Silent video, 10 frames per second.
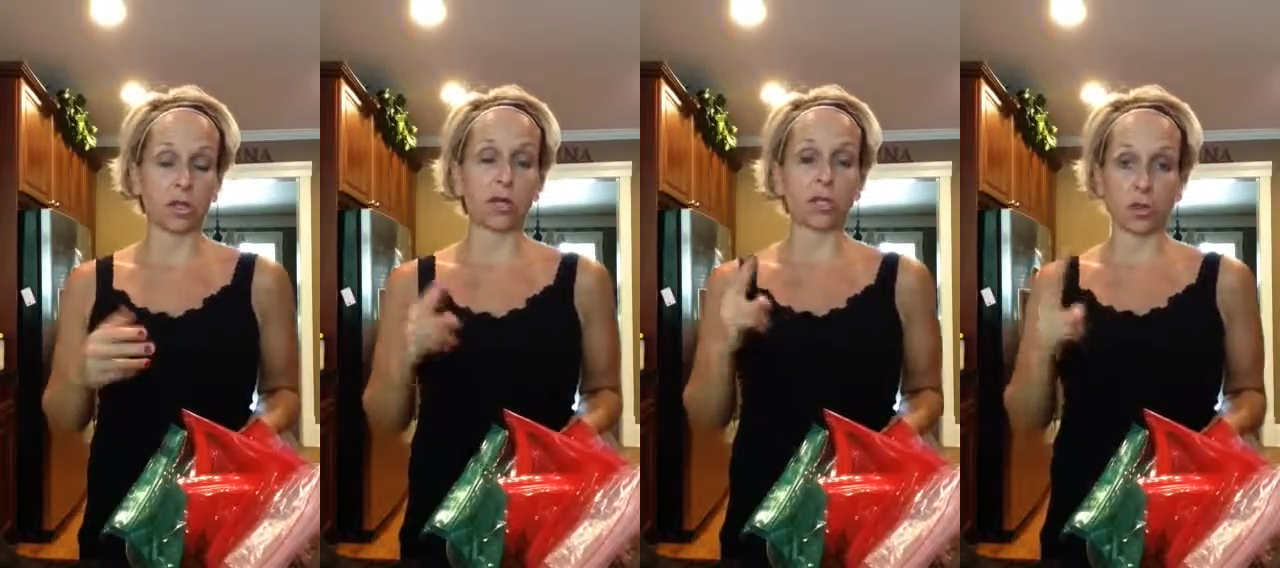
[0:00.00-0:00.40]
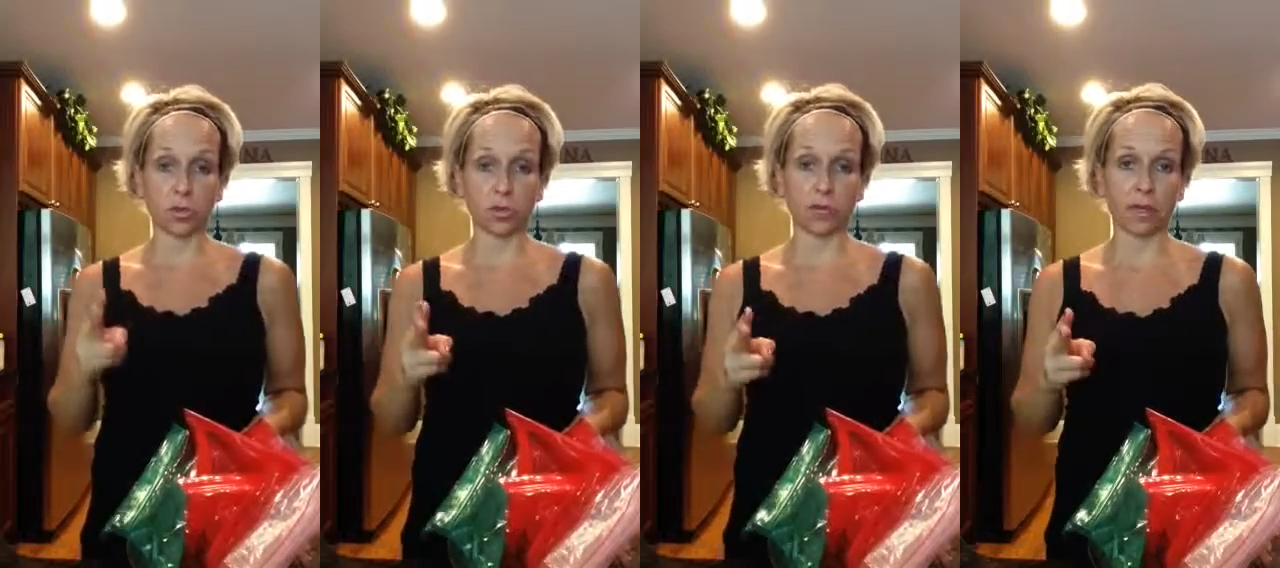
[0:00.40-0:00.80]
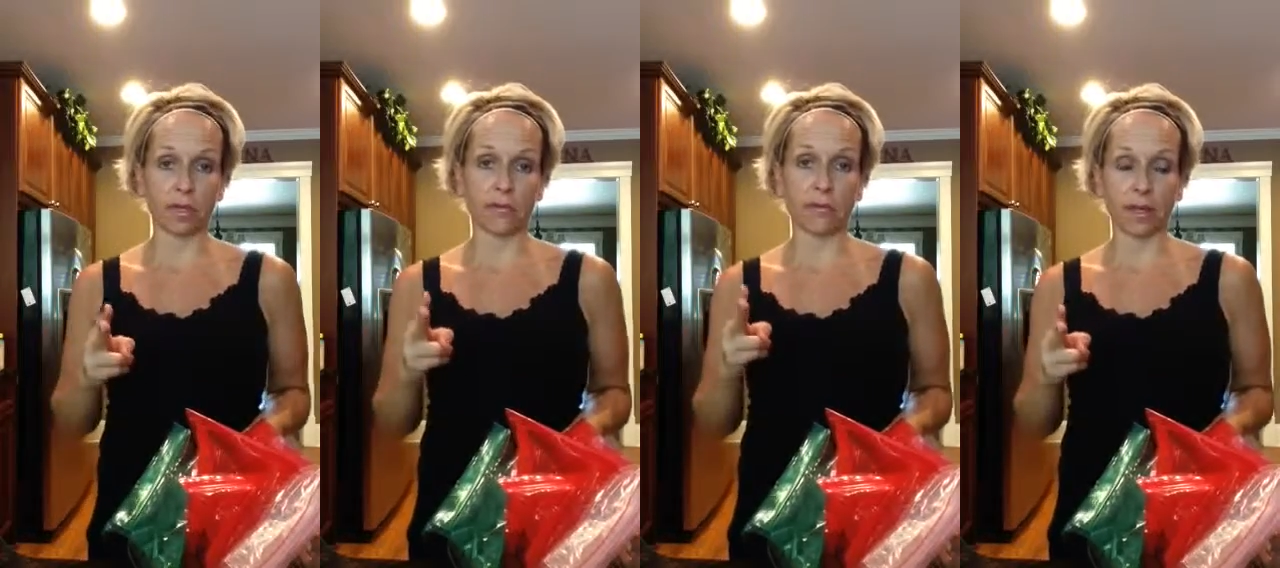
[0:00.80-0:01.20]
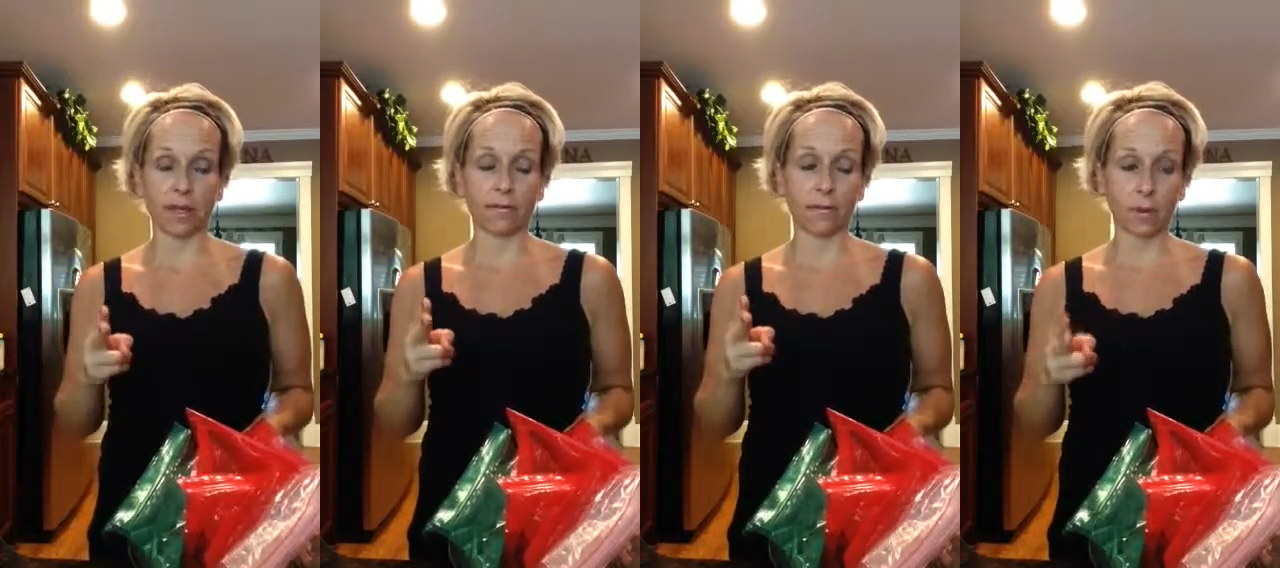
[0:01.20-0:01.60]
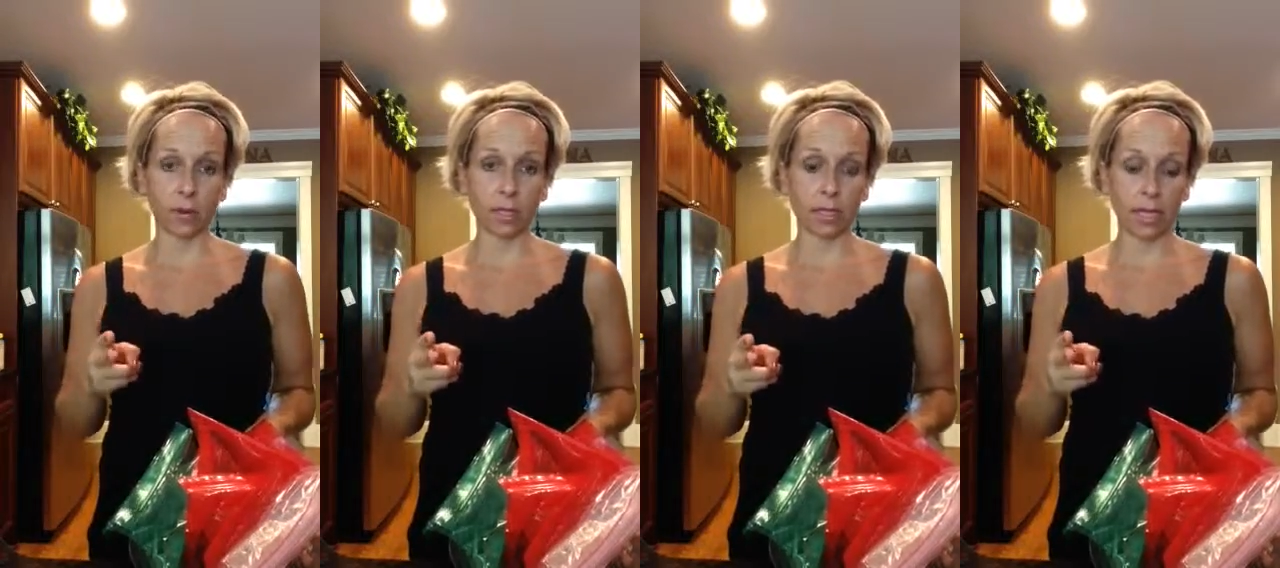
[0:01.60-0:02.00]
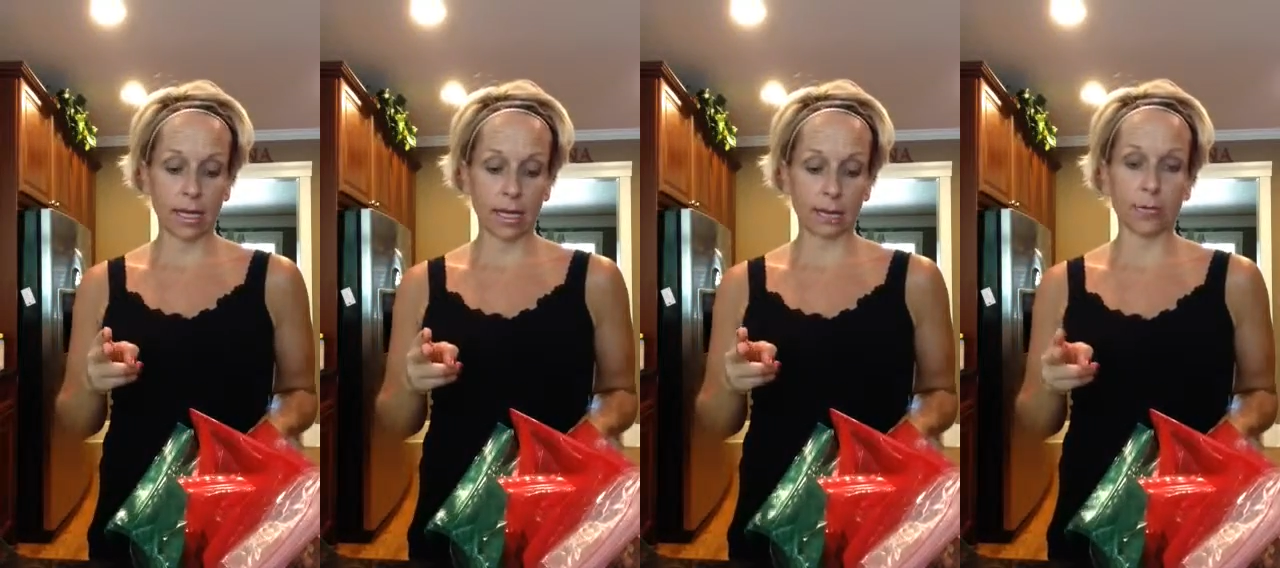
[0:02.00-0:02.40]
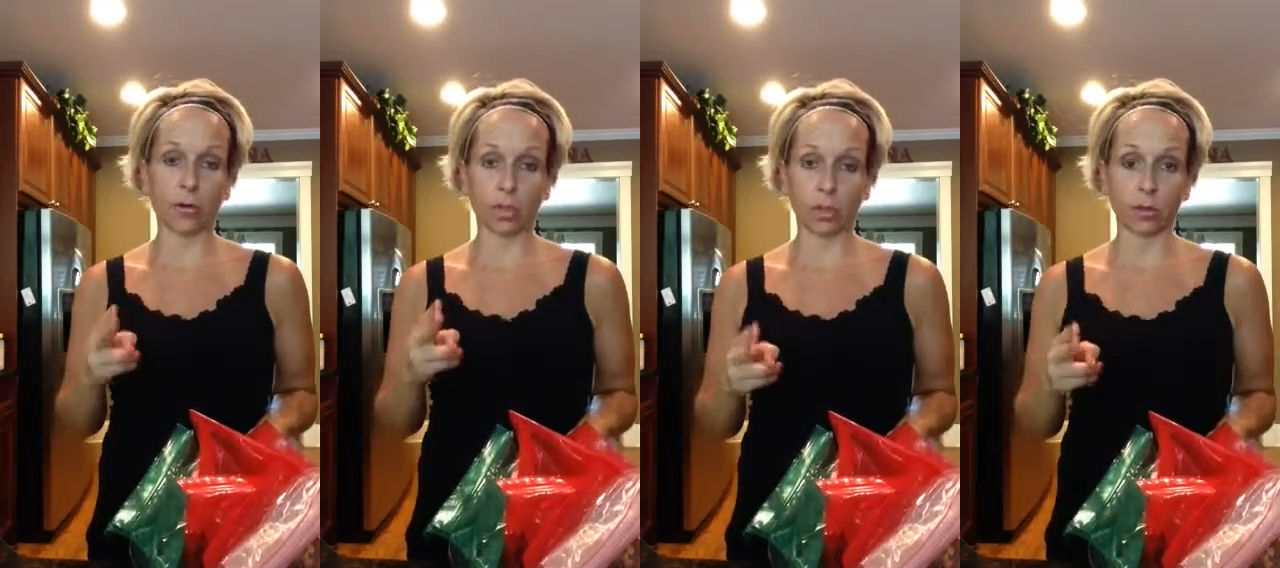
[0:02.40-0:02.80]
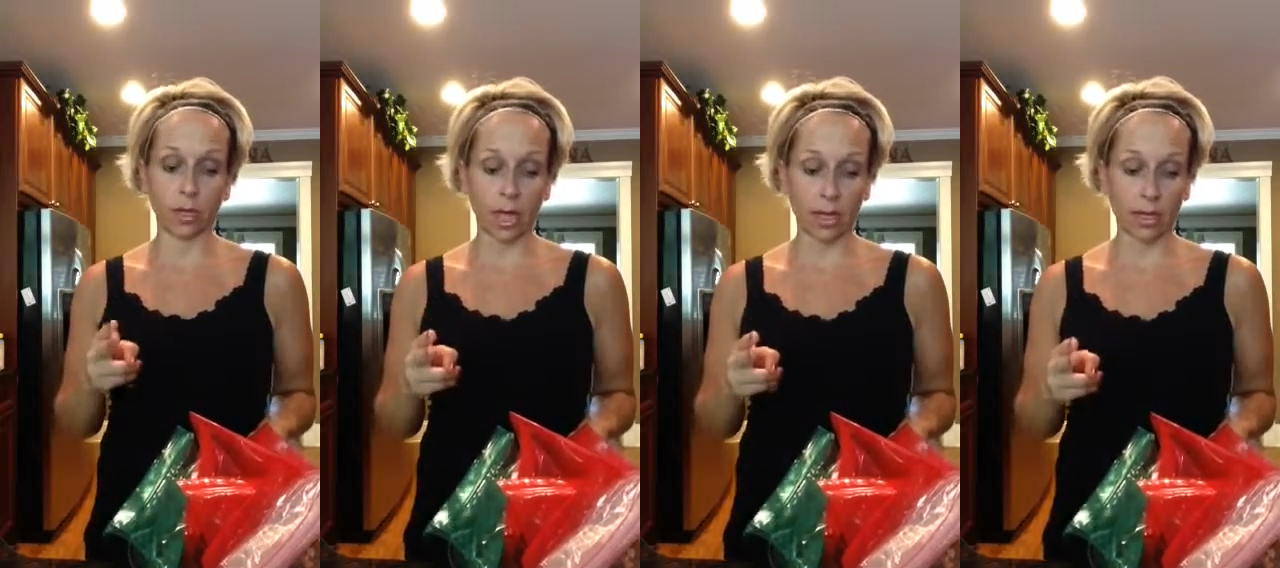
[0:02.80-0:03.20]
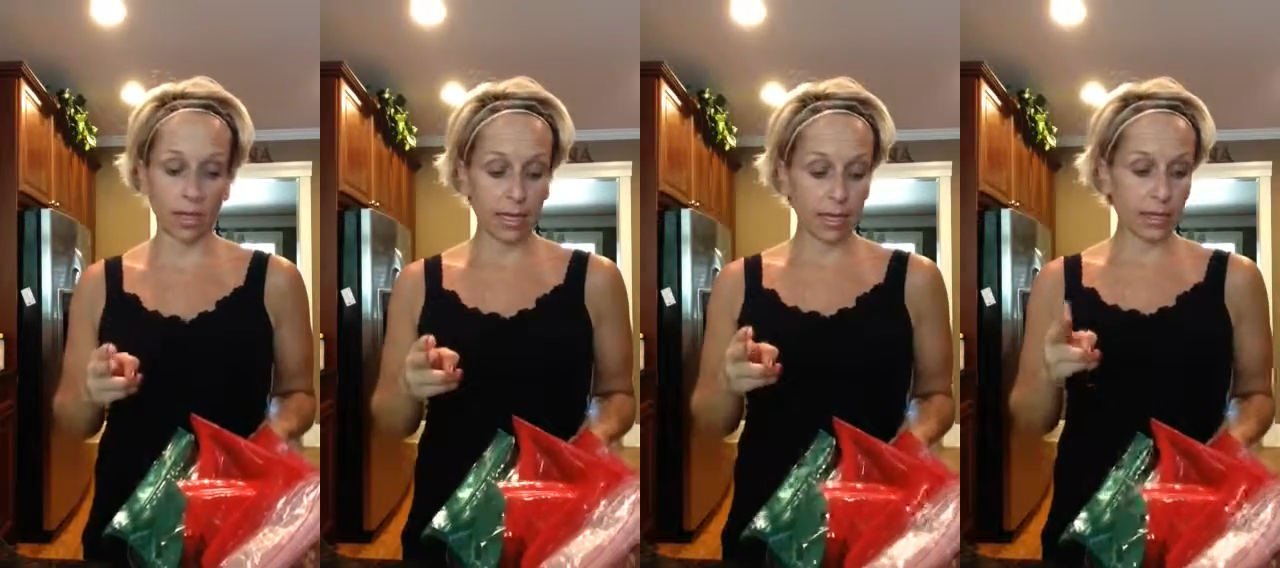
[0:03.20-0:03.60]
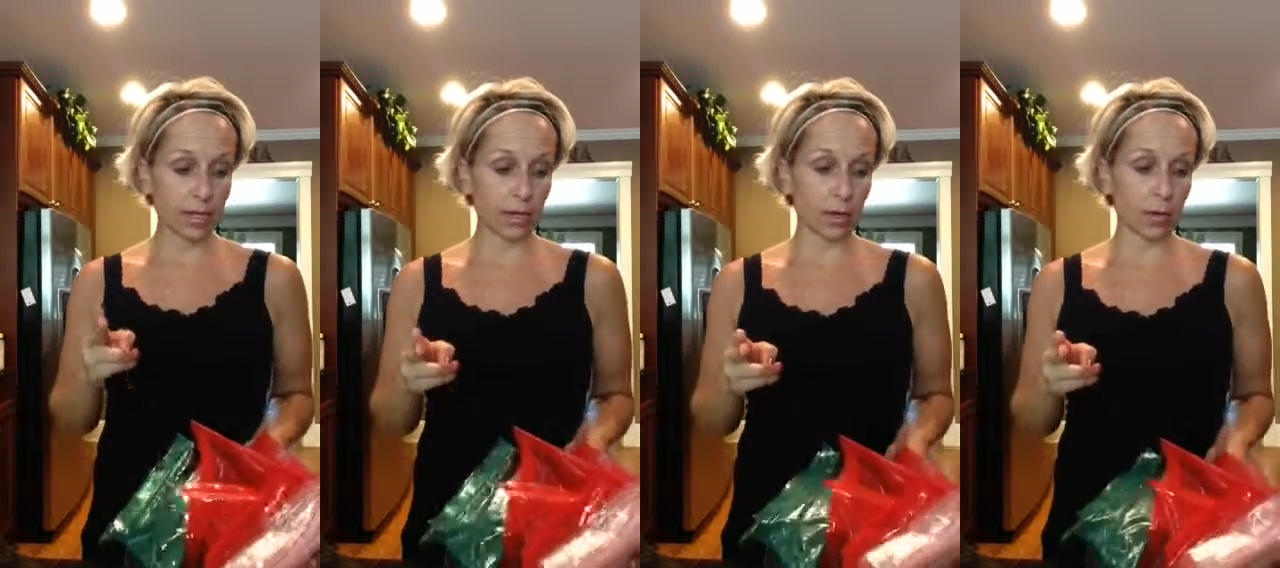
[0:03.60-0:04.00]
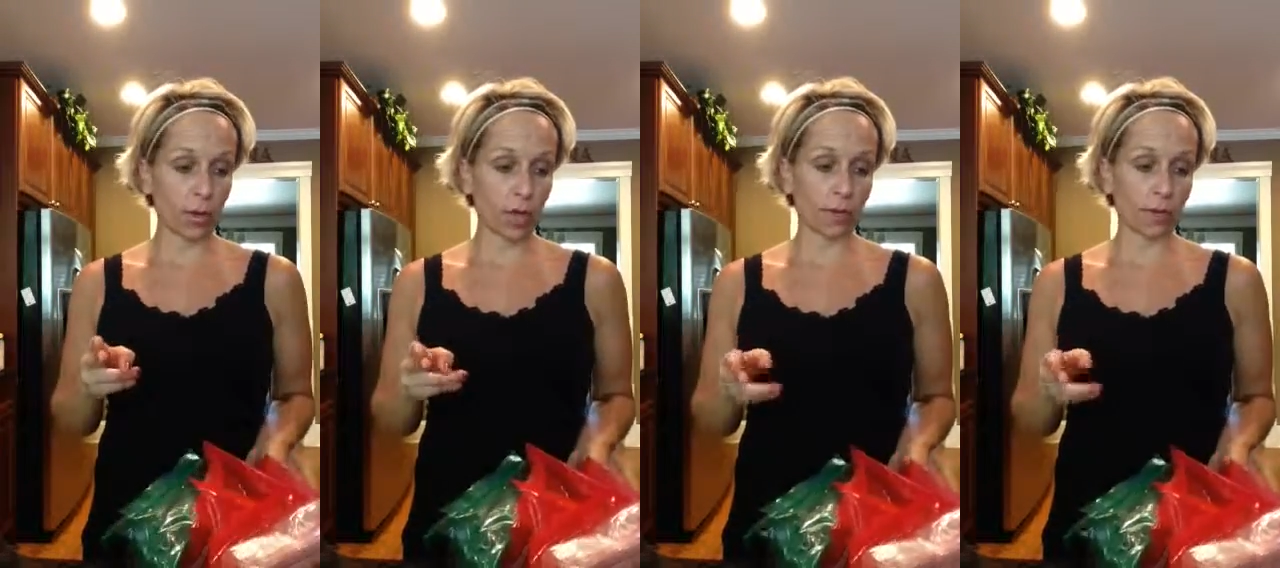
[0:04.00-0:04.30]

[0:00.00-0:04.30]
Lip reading: You get two servings of fruits before 2 o'clock. So